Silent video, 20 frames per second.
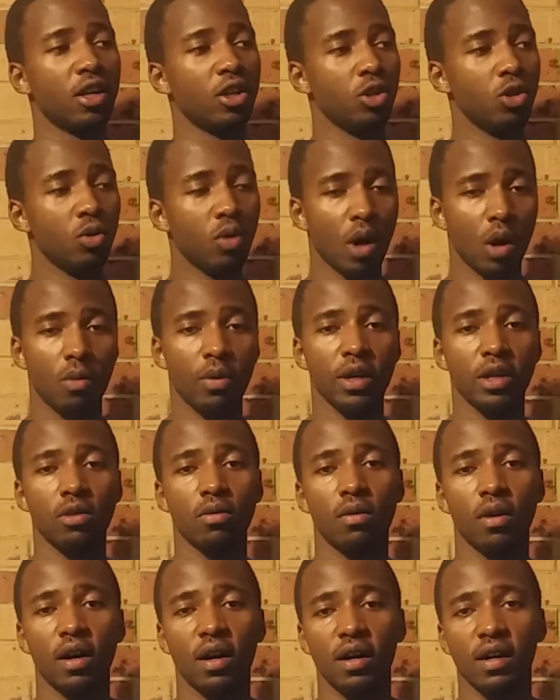you are where
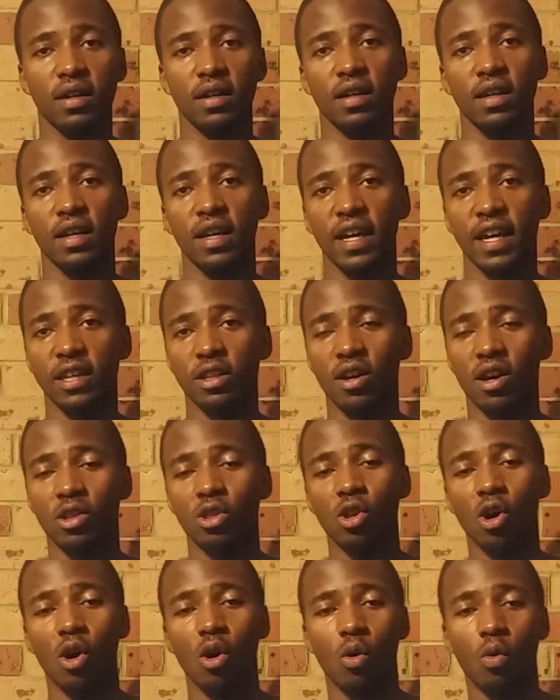you are and
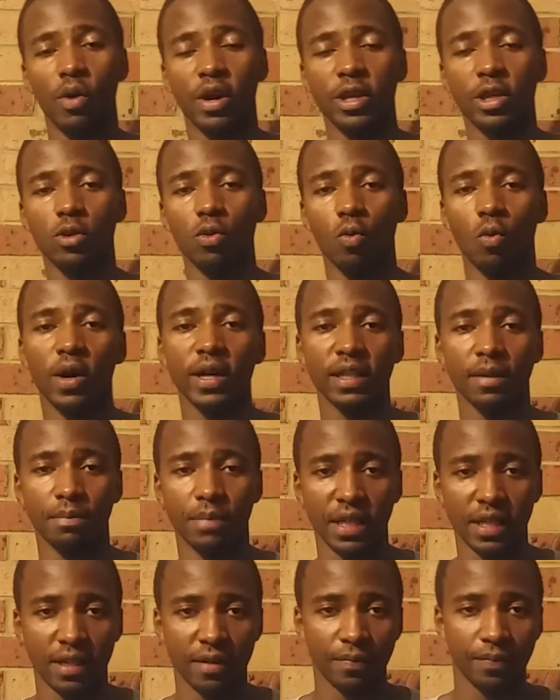not where you want to
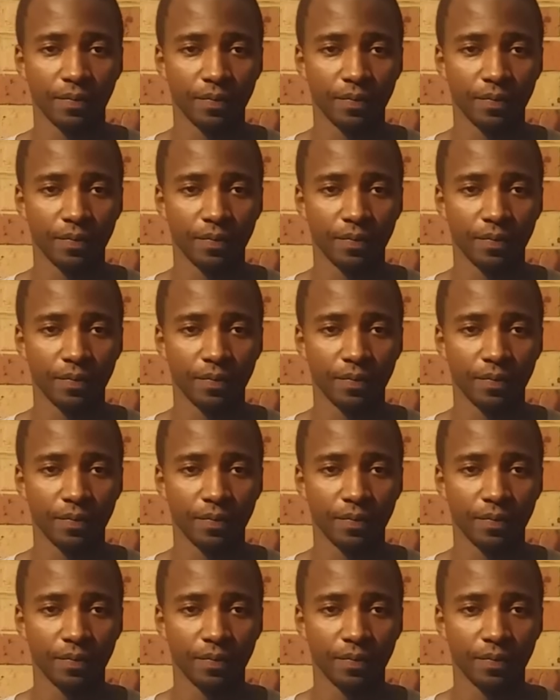be.